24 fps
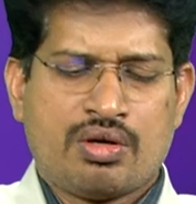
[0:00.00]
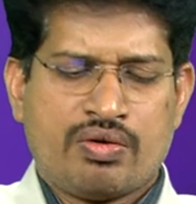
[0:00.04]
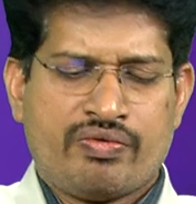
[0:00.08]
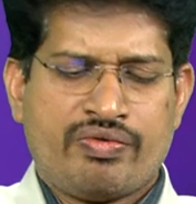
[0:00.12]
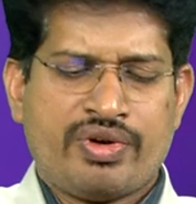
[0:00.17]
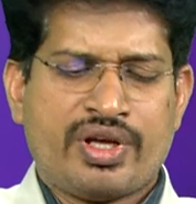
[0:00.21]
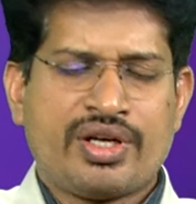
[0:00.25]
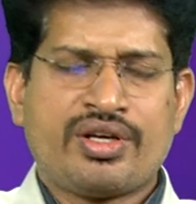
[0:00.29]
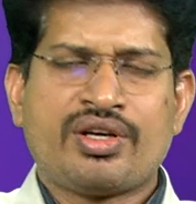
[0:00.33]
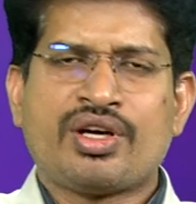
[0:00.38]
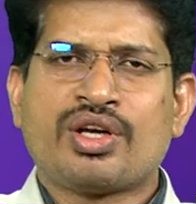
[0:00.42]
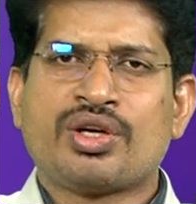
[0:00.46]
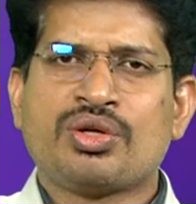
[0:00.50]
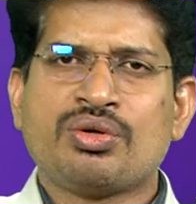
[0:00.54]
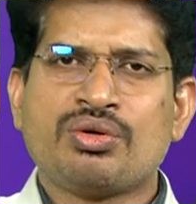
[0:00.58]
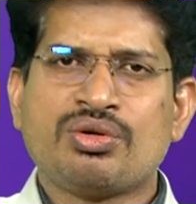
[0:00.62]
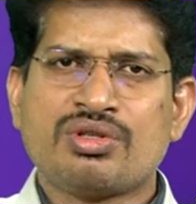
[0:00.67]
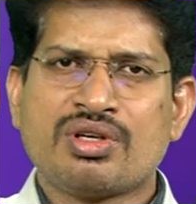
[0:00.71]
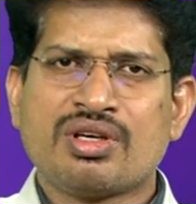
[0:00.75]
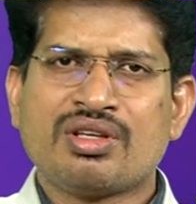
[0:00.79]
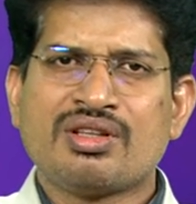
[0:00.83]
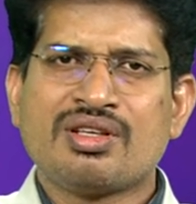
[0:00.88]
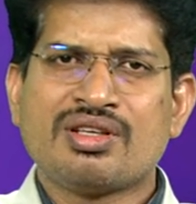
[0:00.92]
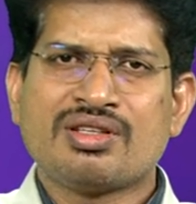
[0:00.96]
when you are
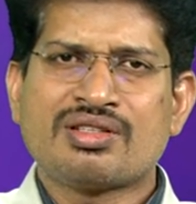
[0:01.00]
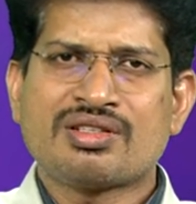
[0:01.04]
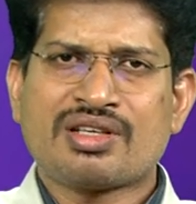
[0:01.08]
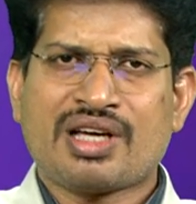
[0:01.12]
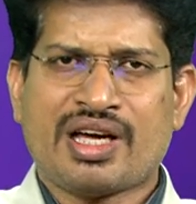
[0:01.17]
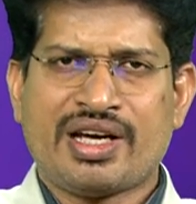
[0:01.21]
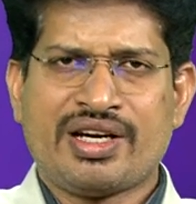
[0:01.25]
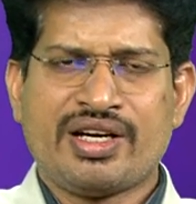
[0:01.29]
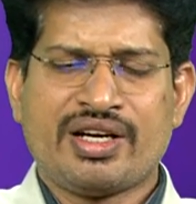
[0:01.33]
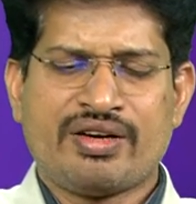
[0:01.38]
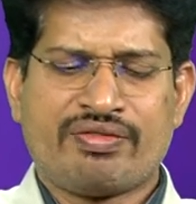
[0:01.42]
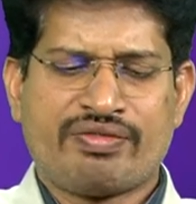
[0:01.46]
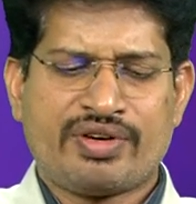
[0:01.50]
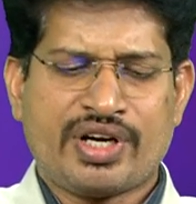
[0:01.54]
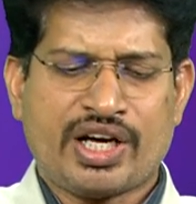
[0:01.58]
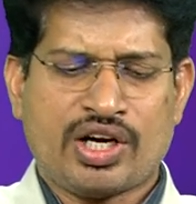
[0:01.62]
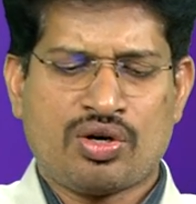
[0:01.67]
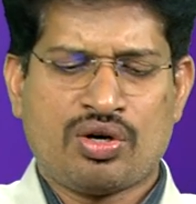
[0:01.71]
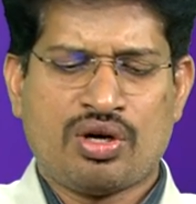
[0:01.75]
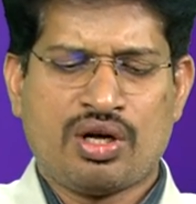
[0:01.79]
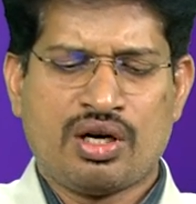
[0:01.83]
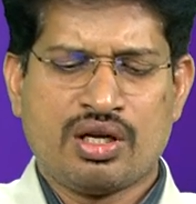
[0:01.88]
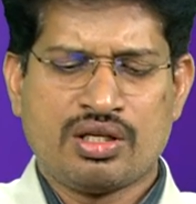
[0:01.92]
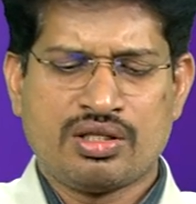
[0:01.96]
using this kind of
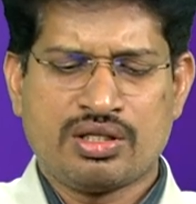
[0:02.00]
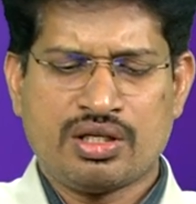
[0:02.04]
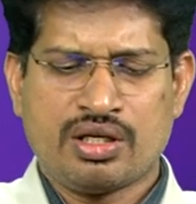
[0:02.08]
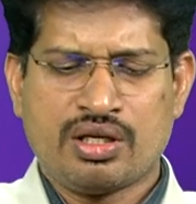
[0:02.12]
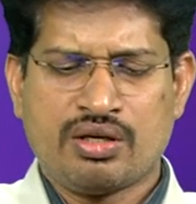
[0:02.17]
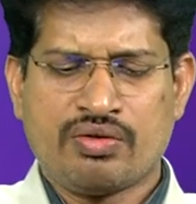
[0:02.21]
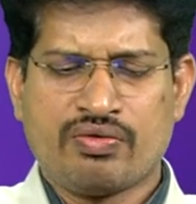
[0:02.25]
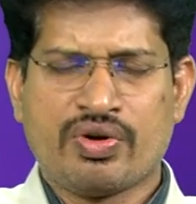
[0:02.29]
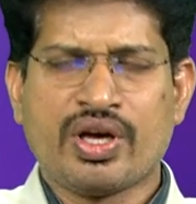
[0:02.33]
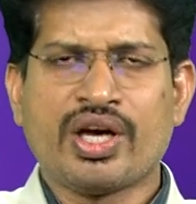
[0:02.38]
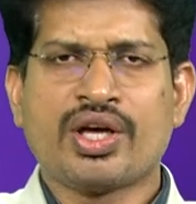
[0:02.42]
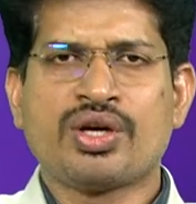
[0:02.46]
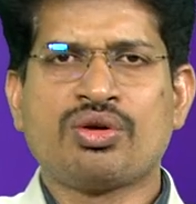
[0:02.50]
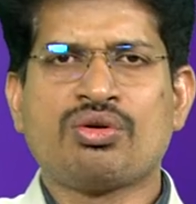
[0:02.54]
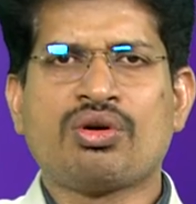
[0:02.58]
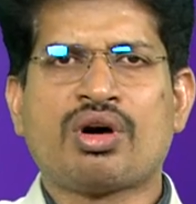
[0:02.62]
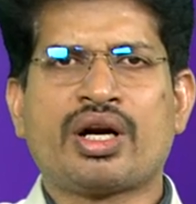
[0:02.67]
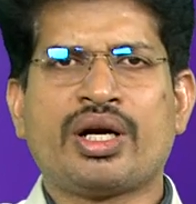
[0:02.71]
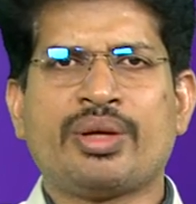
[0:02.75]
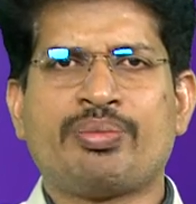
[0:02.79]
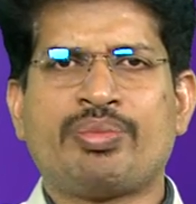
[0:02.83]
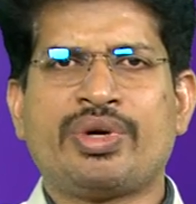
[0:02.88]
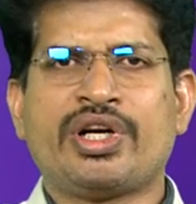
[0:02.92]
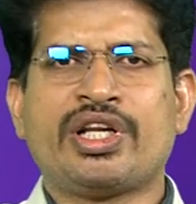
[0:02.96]
technology where you are
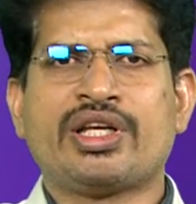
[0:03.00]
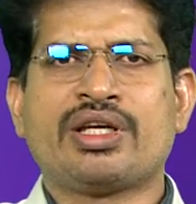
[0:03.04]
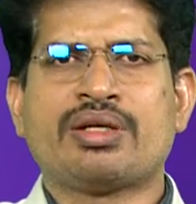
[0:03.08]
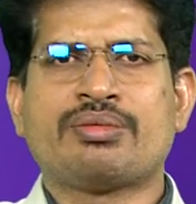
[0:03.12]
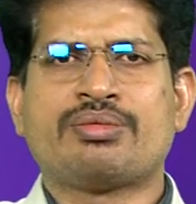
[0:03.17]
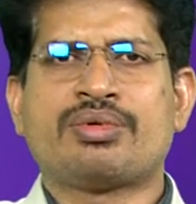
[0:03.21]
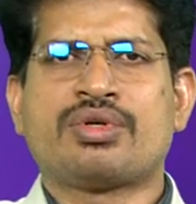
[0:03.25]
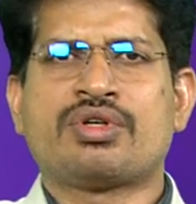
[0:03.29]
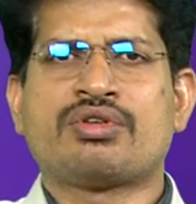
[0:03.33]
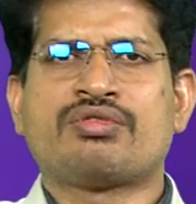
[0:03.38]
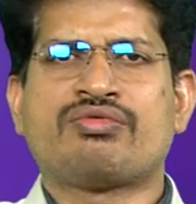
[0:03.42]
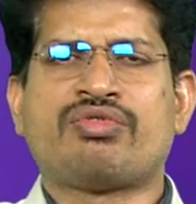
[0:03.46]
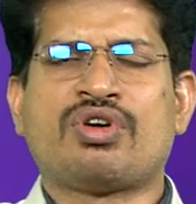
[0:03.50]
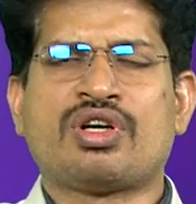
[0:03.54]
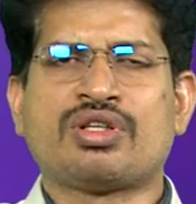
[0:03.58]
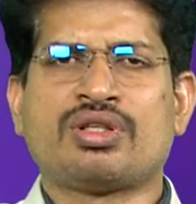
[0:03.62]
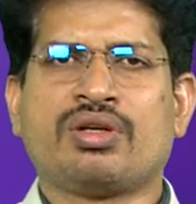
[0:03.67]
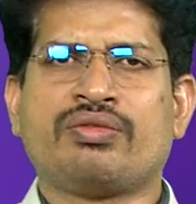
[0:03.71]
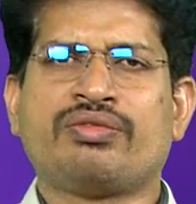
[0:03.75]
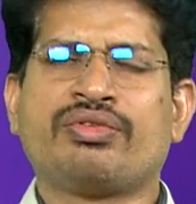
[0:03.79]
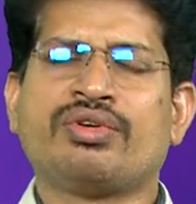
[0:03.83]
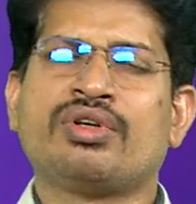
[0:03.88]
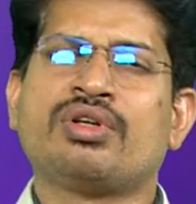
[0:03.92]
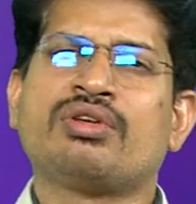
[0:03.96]
depending upon fossil
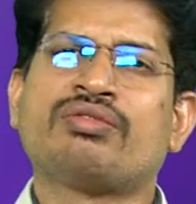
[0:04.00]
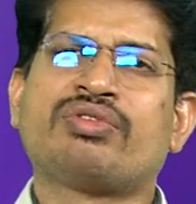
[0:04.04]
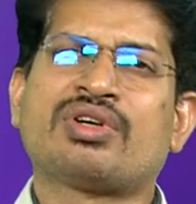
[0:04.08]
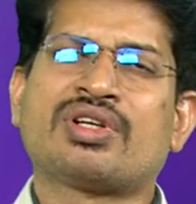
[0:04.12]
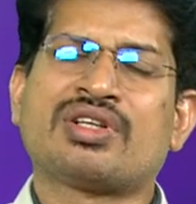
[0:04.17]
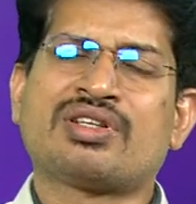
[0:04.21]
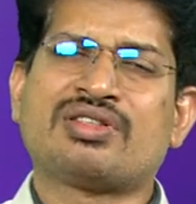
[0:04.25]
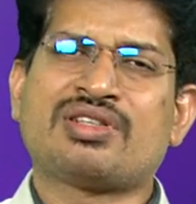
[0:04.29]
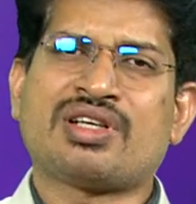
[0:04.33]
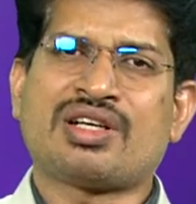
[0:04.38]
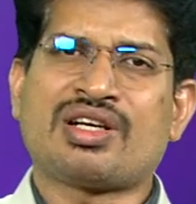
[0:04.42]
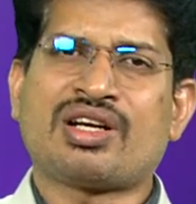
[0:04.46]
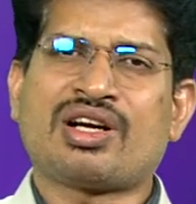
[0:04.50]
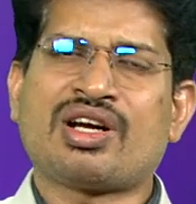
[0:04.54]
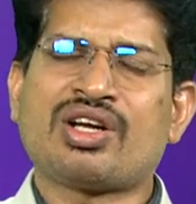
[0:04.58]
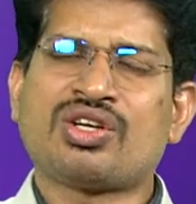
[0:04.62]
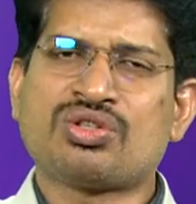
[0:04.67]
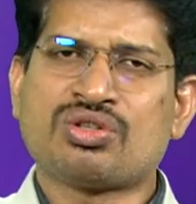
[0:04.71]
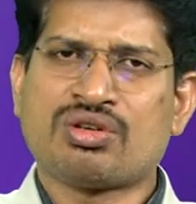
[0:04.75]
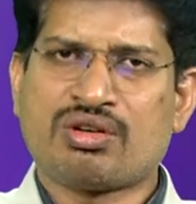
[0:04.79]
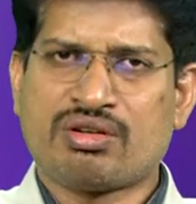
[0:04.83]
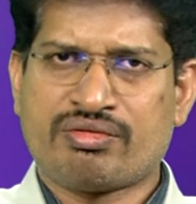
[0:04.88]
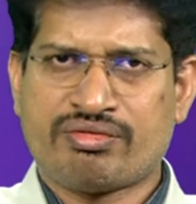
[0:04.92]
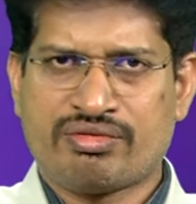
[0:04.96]
fuel for the
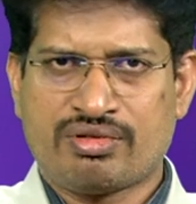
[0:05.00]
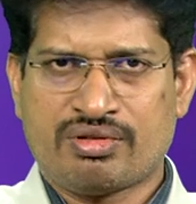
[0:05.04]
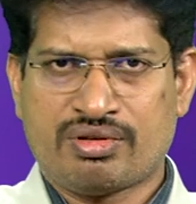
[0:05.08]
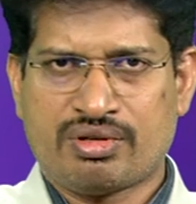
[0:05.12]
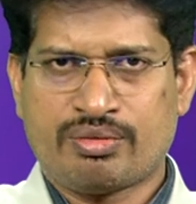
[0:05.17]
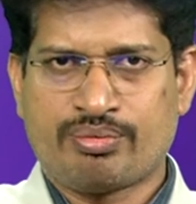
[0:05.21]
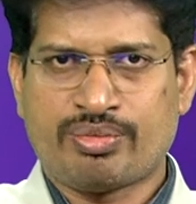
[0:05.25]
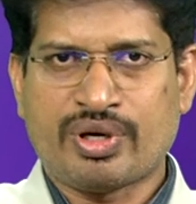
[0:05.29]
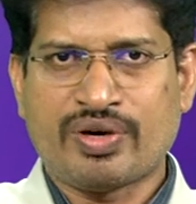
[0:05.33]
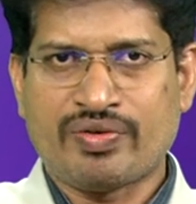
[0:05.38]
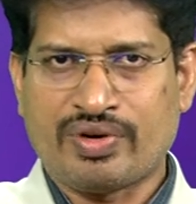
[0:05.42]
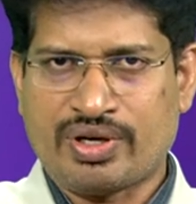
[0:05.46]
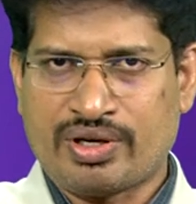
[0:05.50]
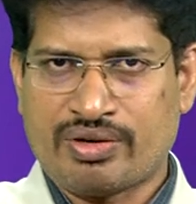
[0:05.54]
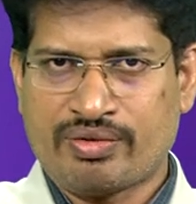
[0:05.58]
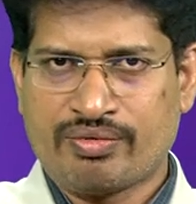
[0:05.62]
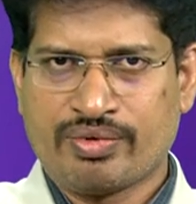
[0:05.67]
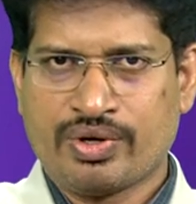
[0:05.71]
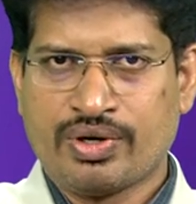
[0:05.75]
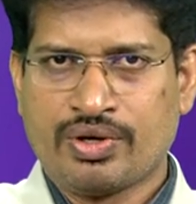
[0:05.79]
generation of uh, power,